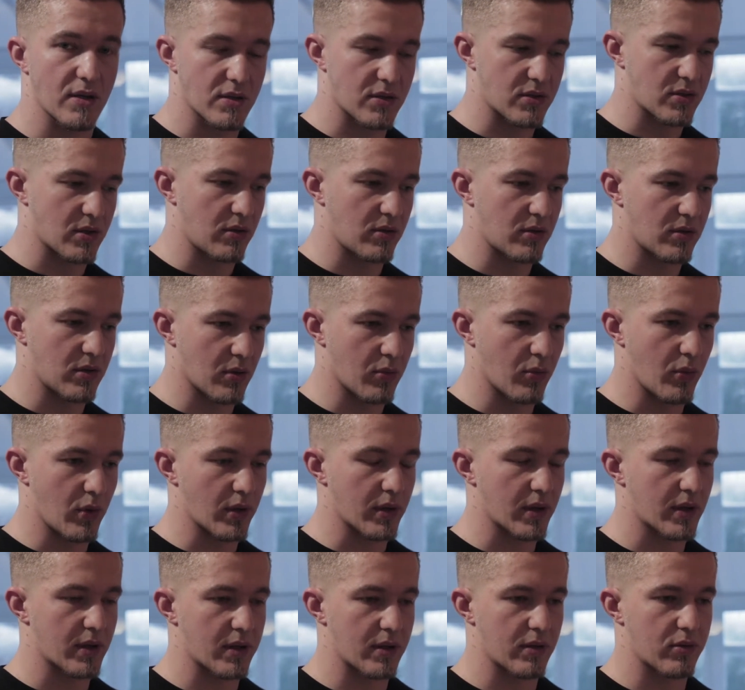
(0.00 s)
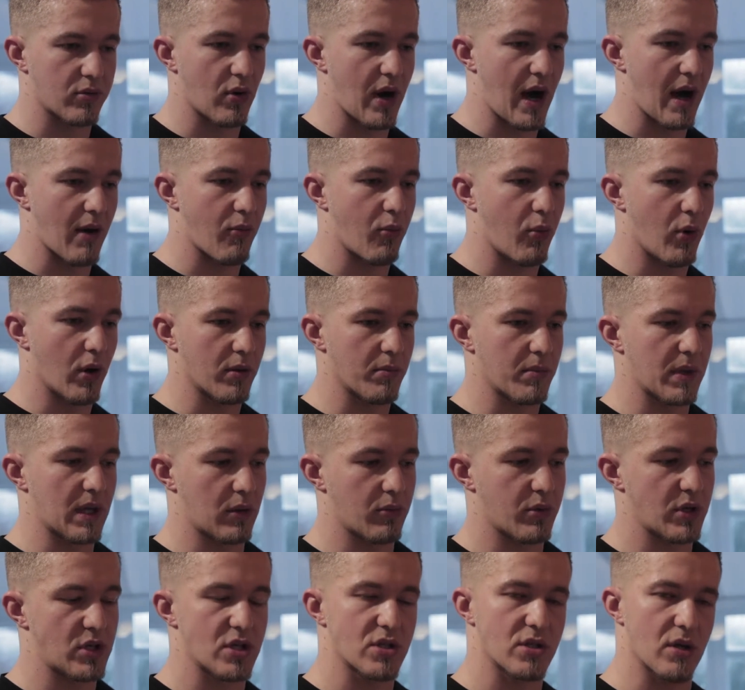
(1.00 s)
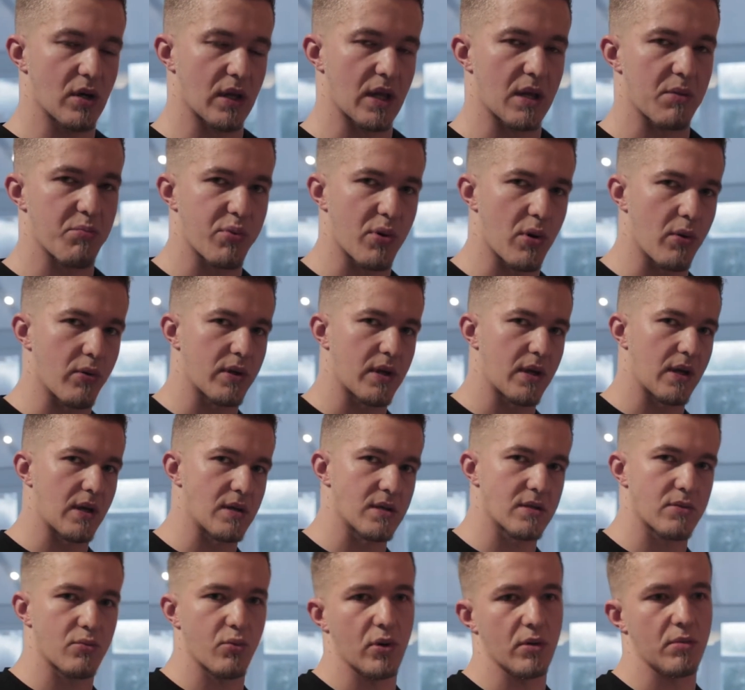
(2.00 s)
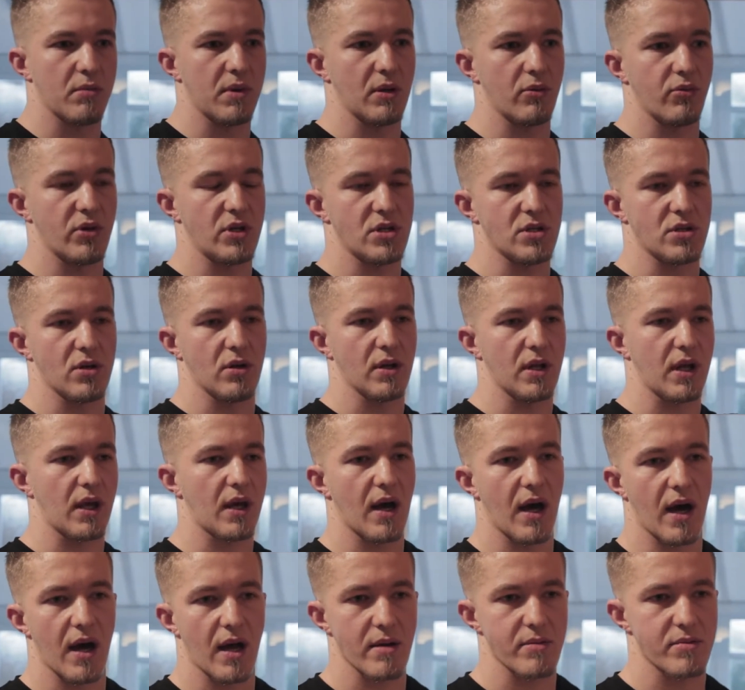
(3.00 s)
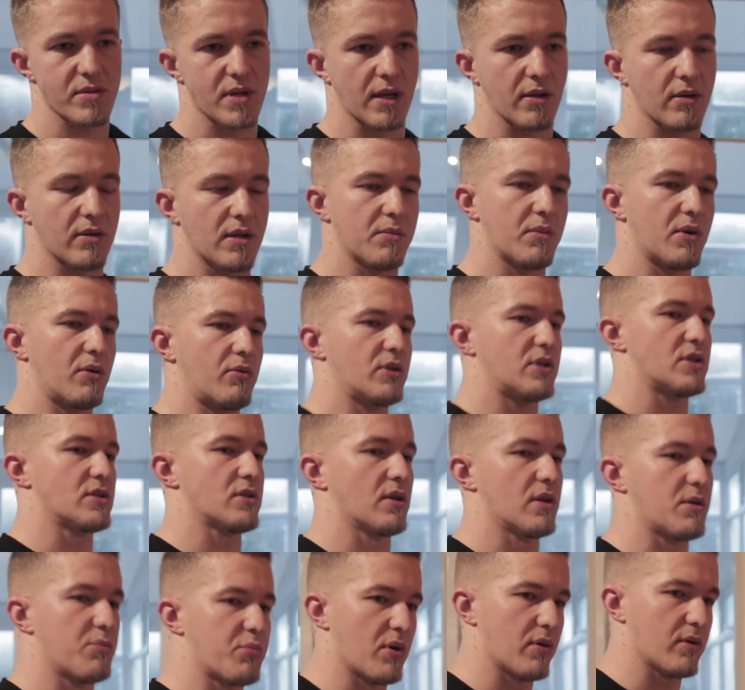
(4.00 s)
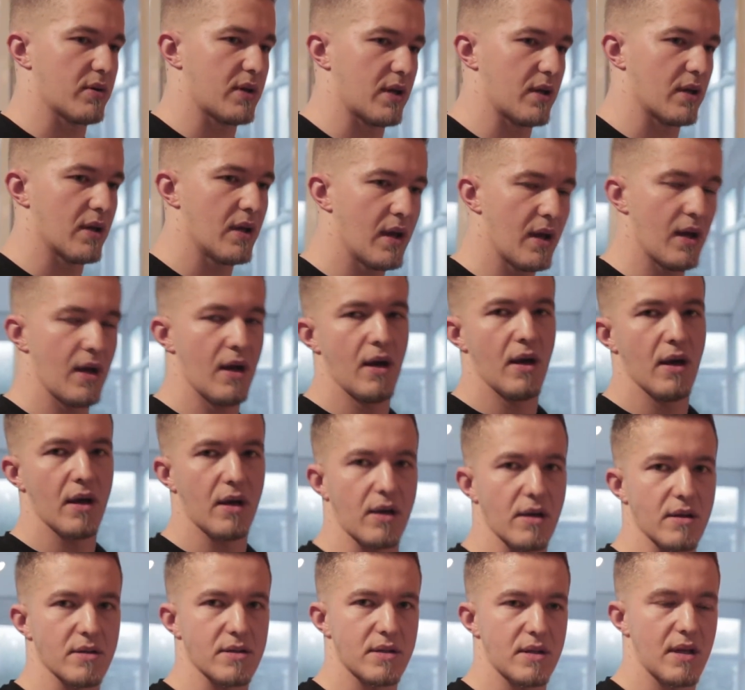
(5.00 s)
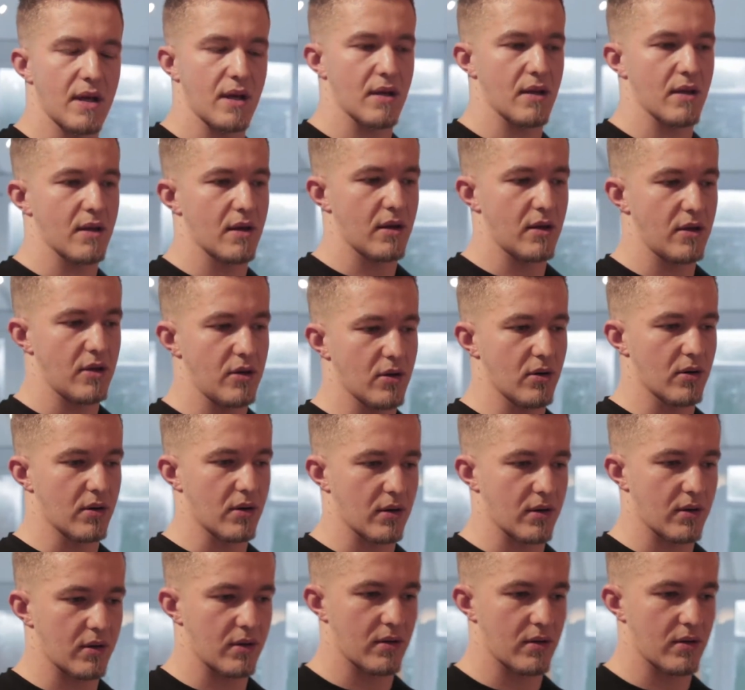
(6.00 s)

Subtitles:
So you don't want to have one meal which is only proteins, one meal which is only carbs, another meal which is only protein, because then your